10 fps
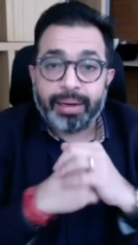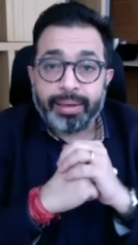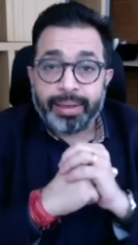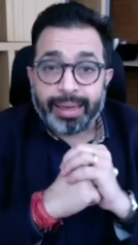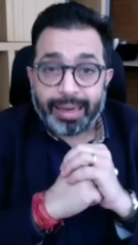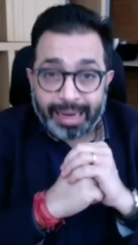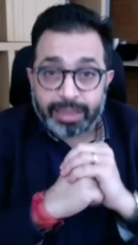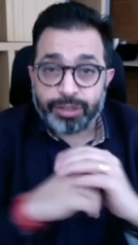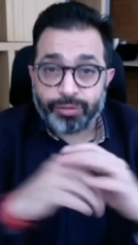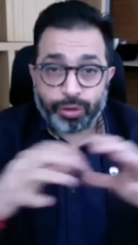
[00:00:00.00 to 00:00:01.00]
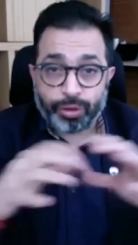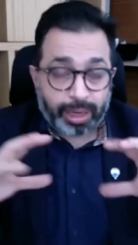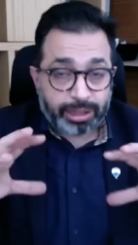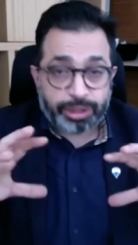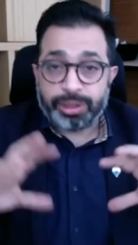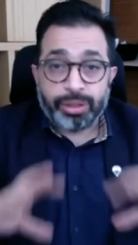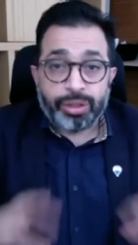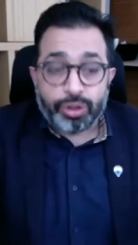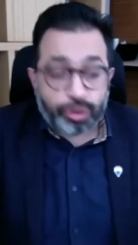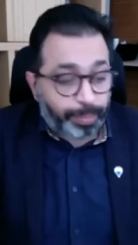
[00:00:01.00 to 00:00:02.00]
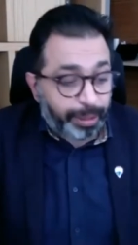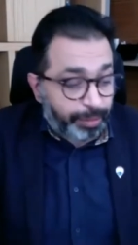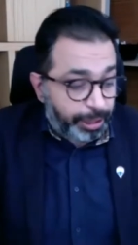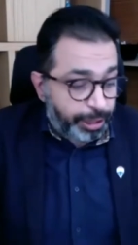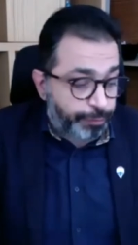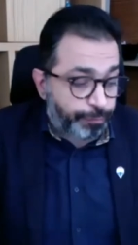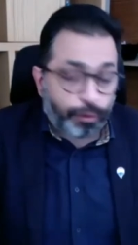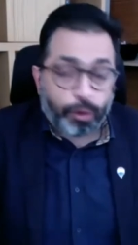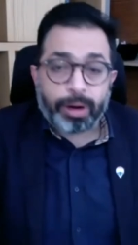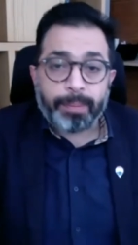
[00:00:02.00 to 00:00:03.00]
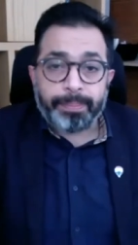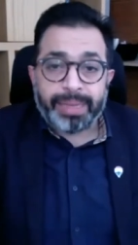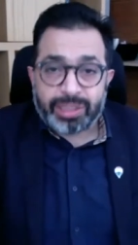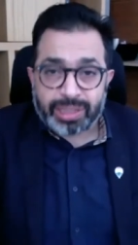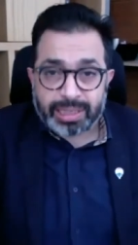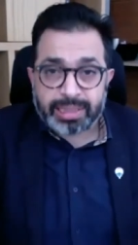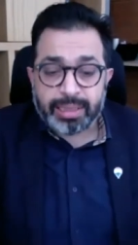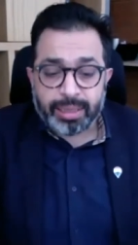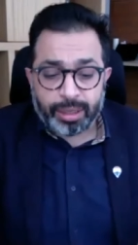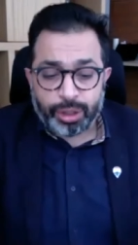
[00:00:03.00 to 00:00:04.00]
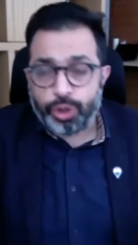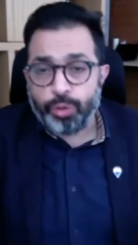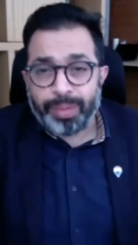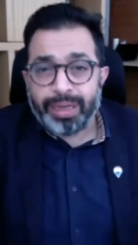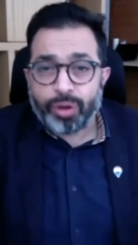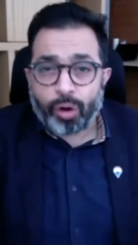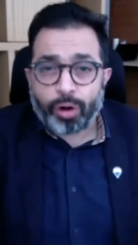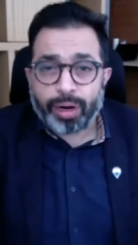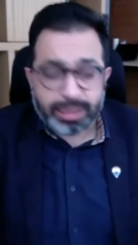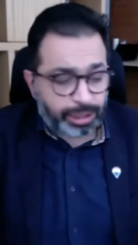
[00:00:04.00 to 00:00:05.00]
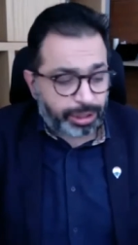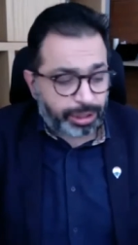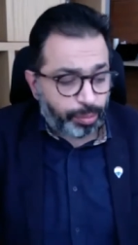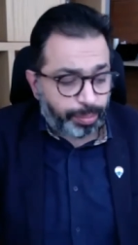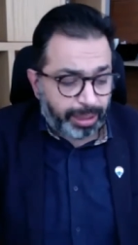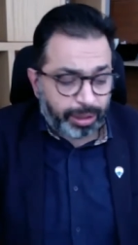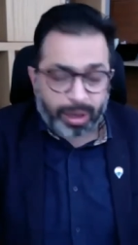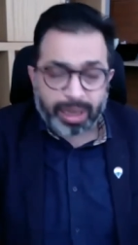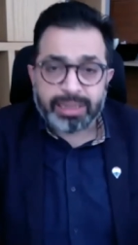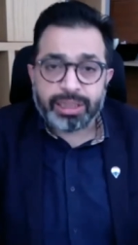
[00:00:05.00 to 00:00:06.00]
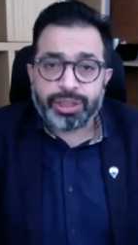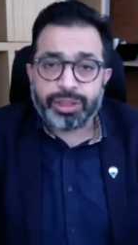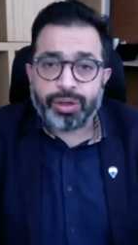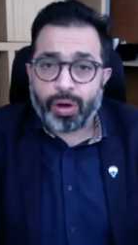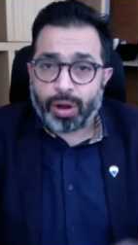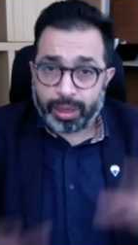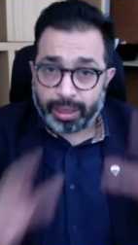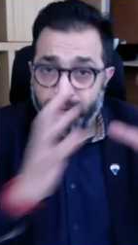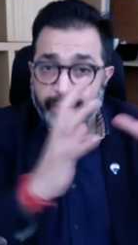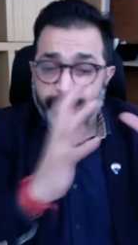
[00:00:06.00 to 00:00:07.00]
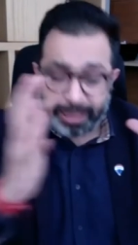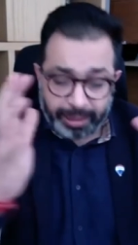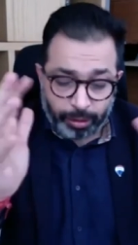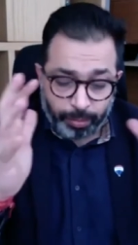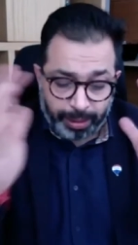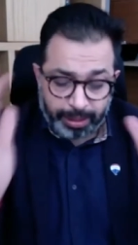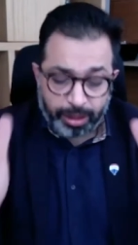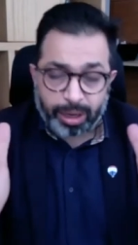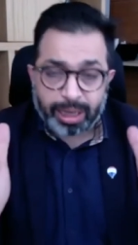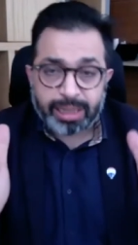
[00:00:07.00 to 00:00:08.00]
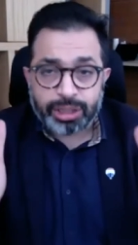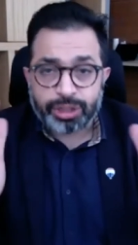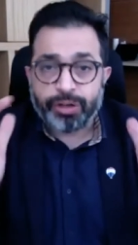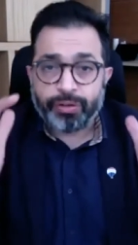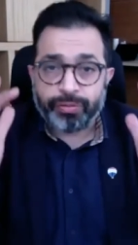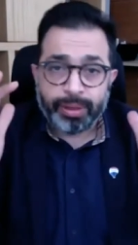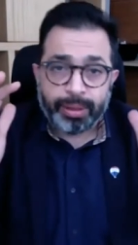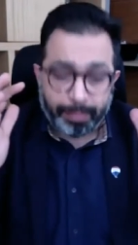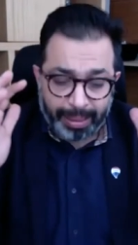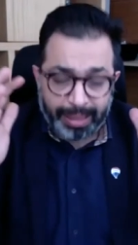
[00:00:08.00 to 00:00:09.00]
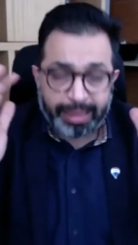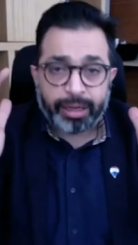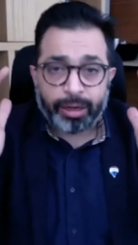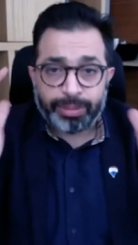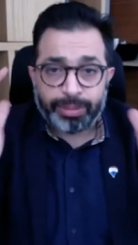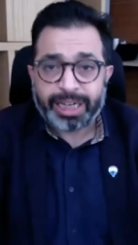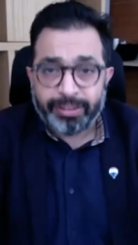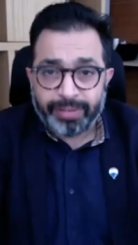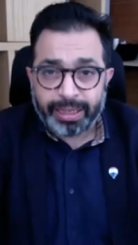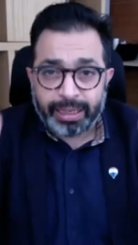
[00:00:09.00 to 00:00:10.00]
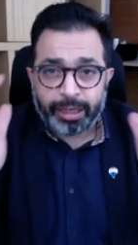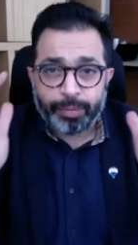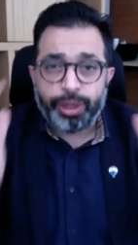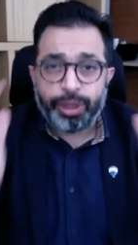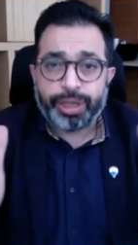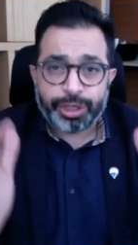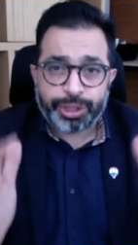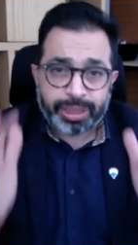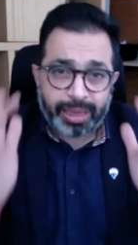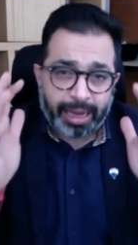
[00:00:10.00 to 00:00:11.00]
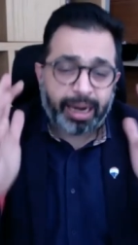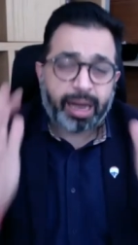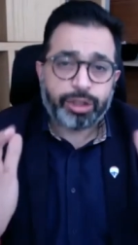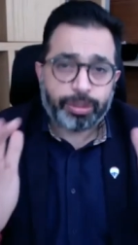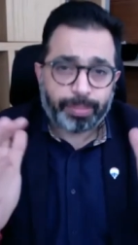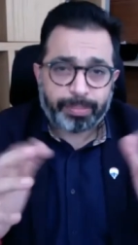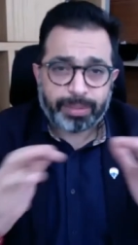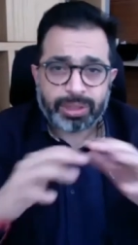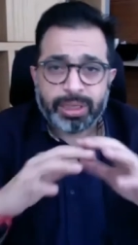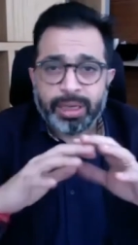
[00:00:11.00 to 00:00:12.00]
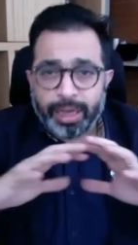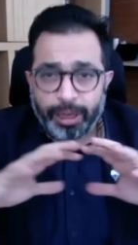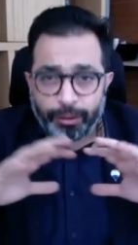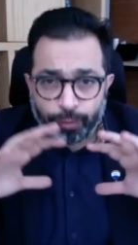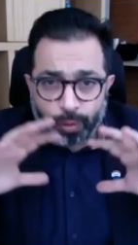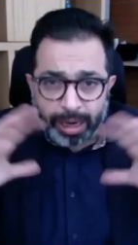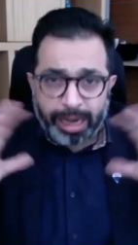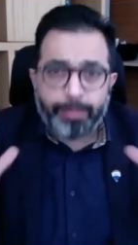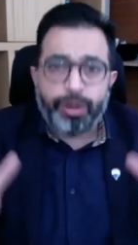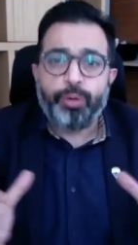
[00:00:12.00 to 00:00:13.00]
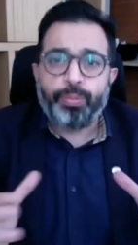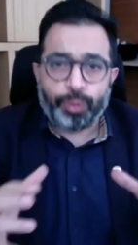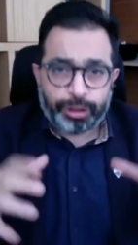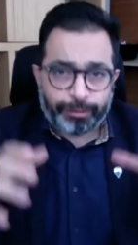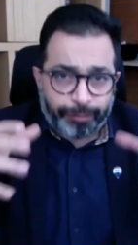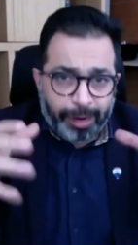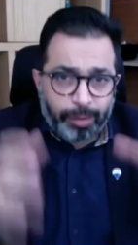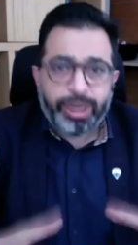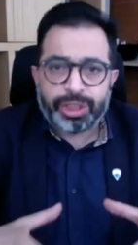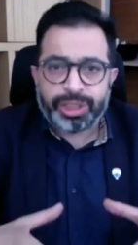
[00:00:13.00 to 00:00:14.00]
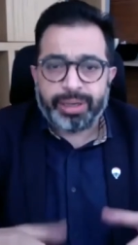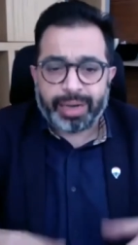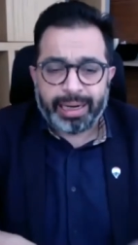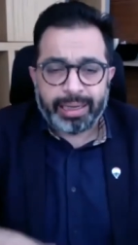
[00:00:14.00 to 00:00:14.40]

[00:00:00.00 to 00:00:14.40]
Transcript: legacy for the organization so between these four pieces you build the organization you build the organization on creativity you build the organization of building objectivity, communication, and larger purpose. If you are able to put the foundation right,